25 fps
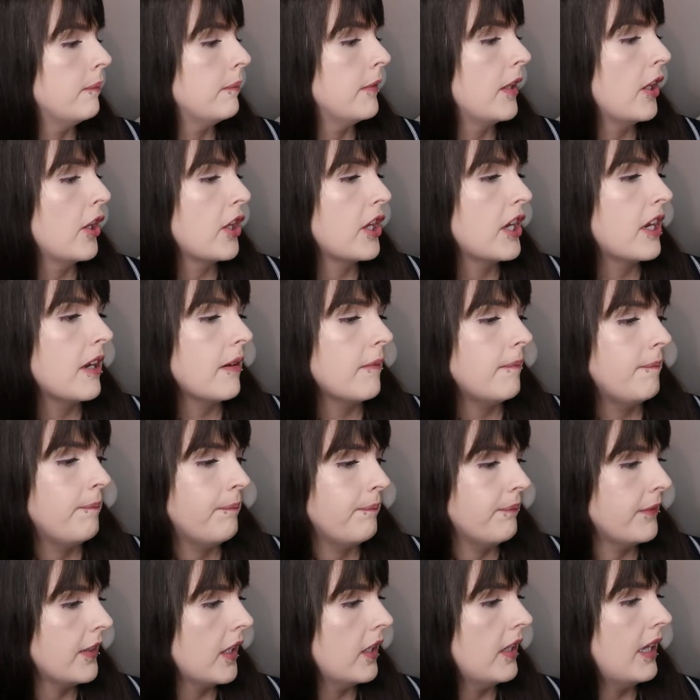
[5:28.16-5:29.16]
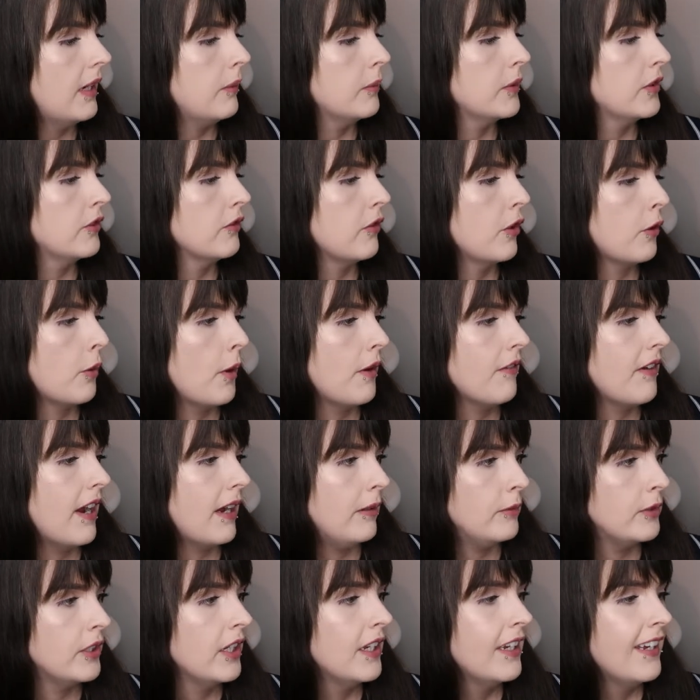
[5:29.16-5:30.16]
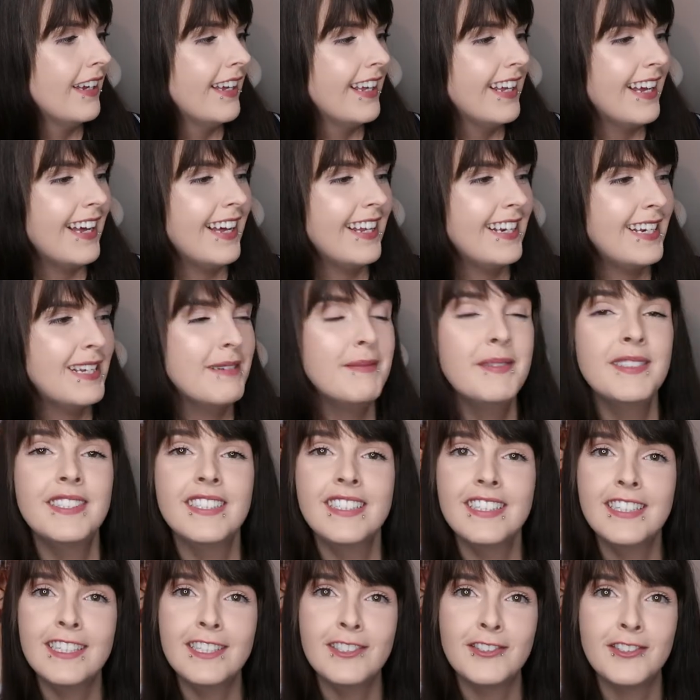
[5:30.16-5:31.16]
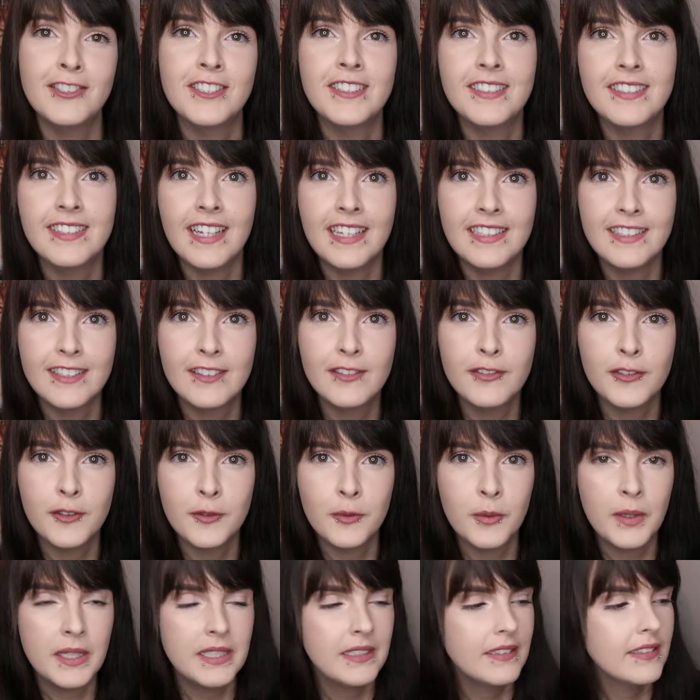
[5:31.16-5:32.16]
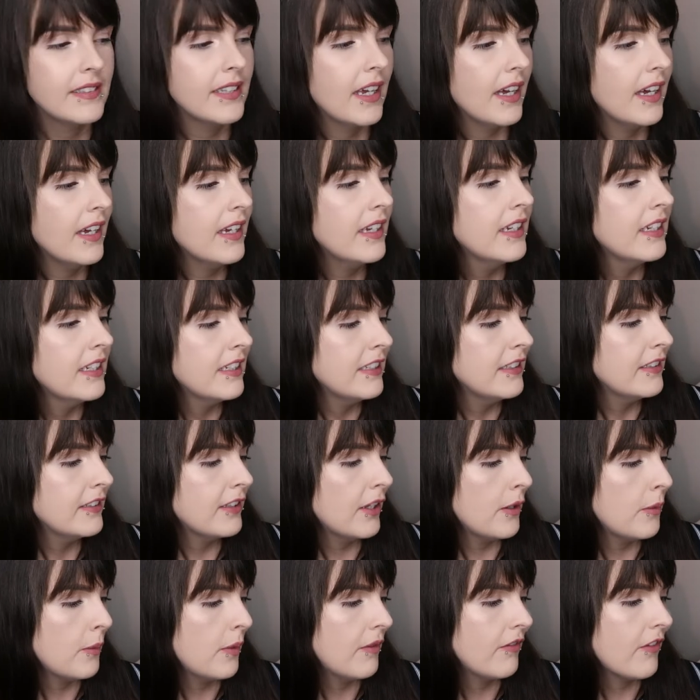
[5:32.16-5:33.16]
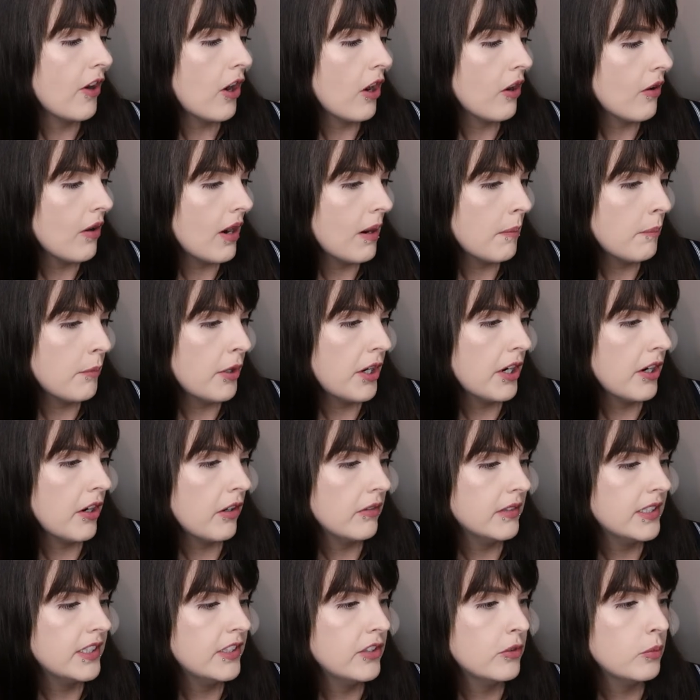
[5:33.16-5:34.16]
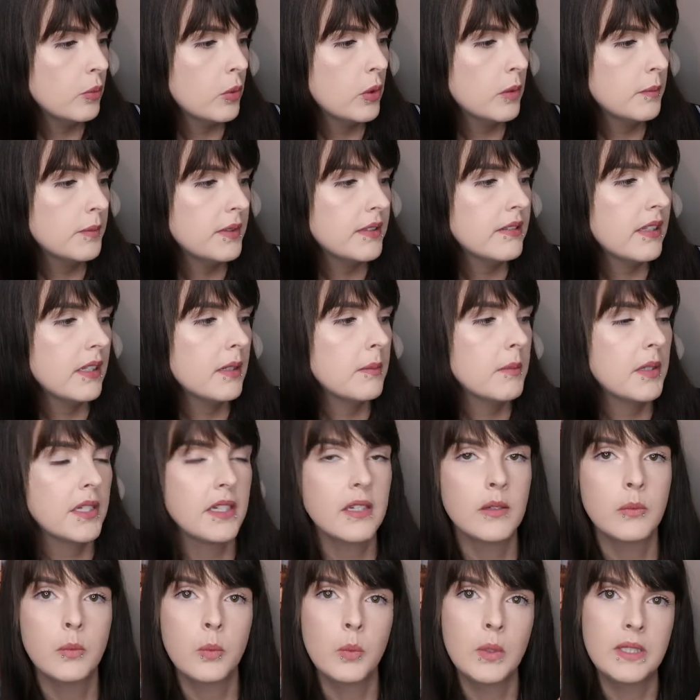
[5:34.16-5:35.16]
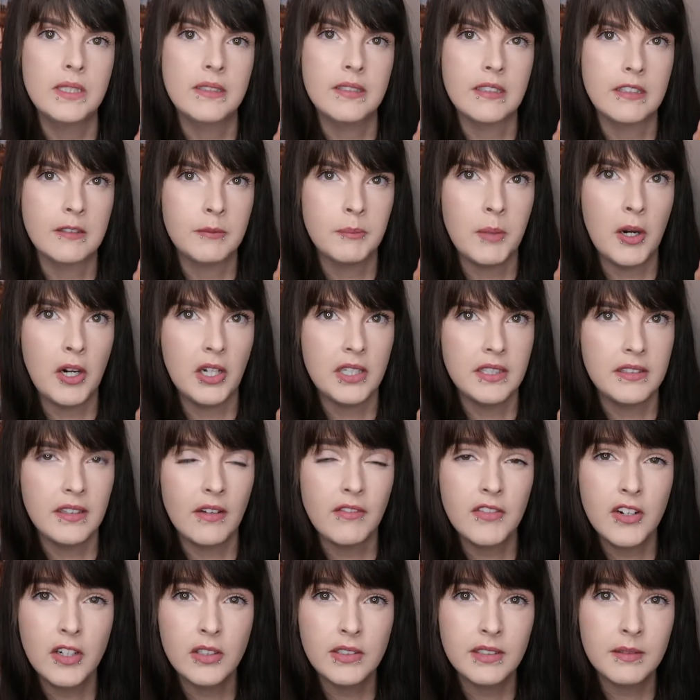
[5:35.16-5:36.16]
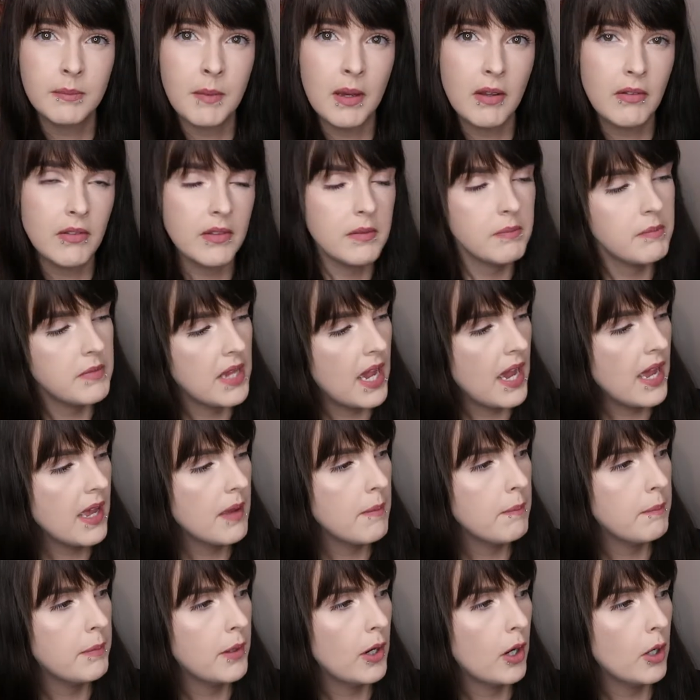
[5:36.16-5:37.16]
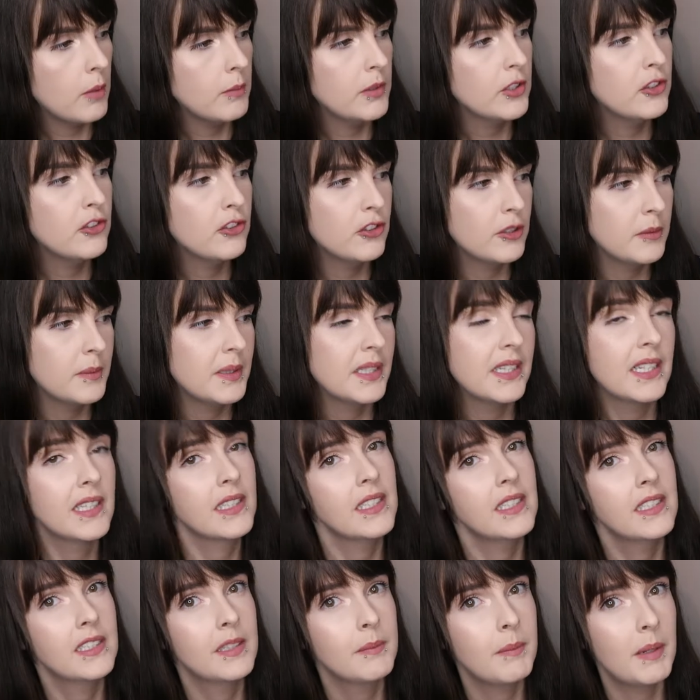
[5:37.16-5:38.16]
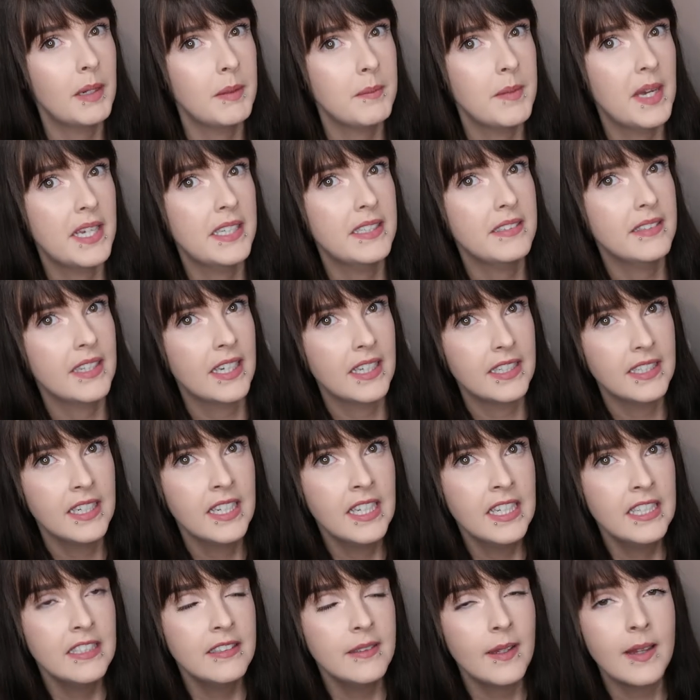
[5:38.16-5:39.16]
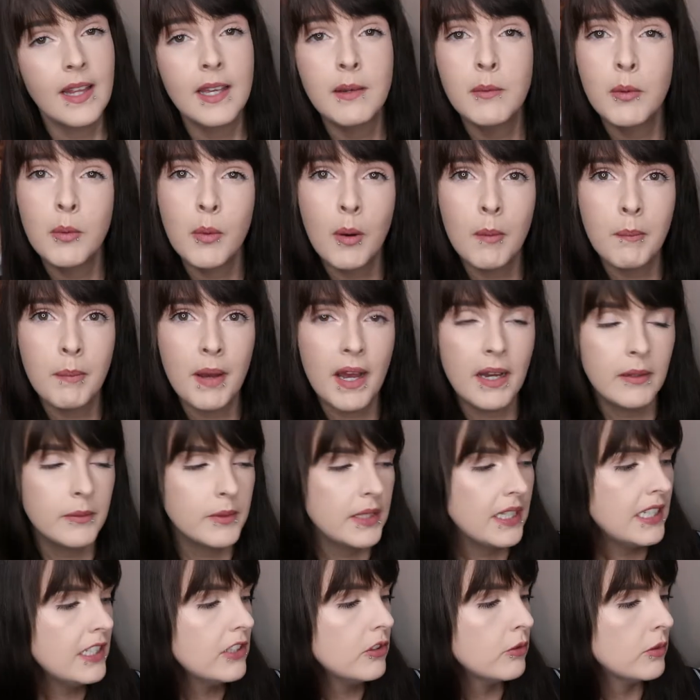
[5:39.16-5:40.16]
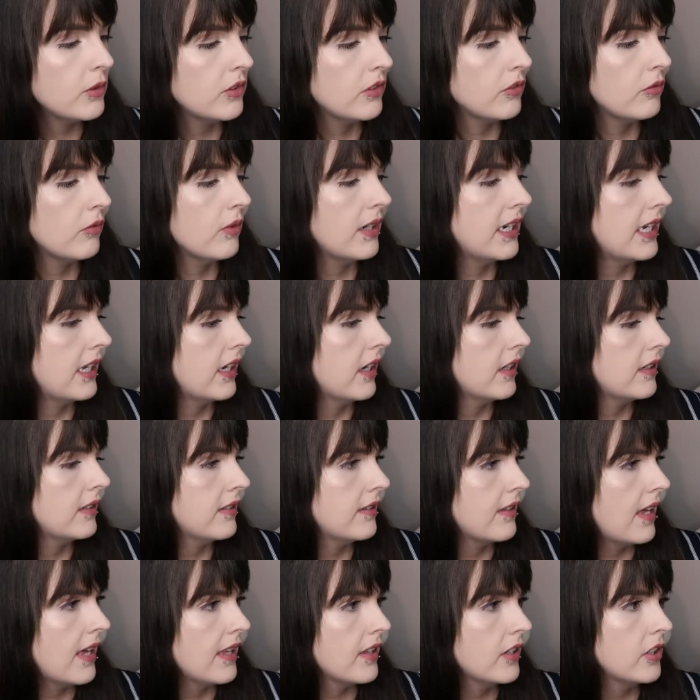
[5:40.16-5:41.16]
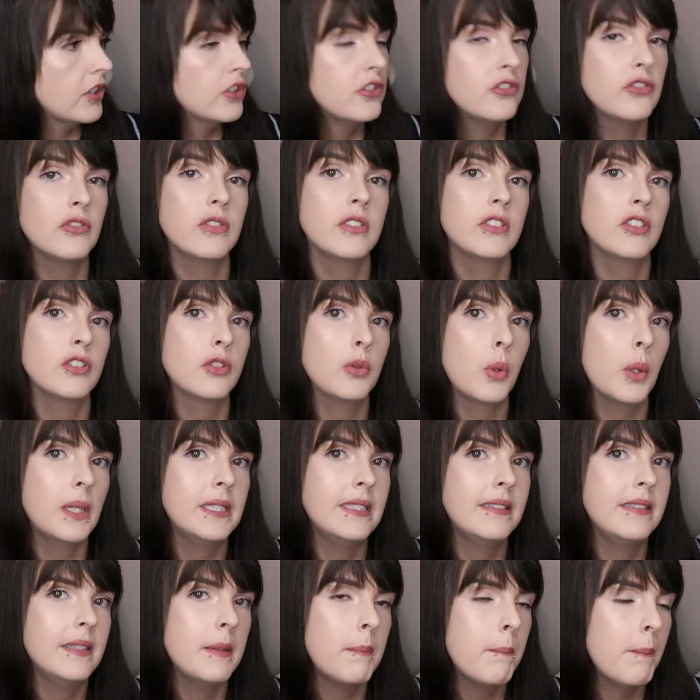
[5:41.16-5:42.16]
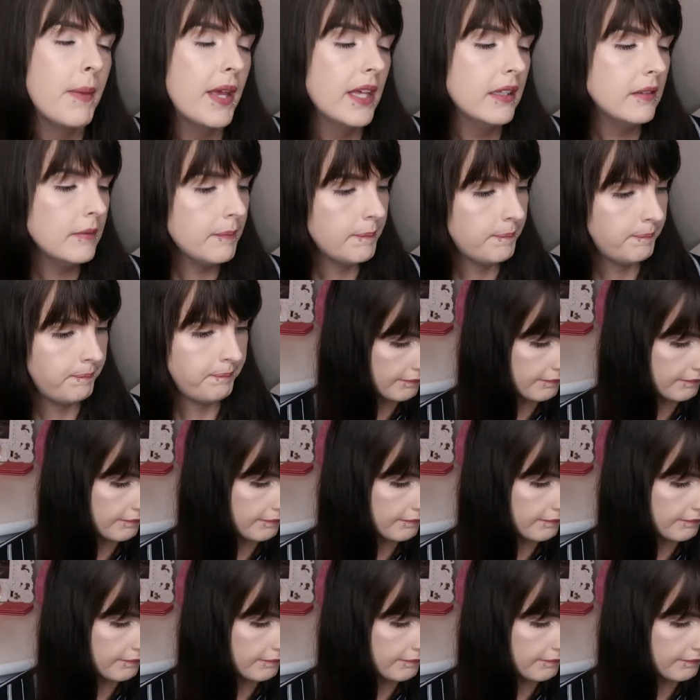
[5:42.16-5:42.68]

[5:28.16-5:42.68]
like, that one's the wrong way around, limited edition scents for winter. So we've got cranberry and orange, warm cinnamon and winter spice. I've not smelt them yet, but I'm assuming they're gonna smell amazing. They were £1 each, which is really good, and they're the 120ml.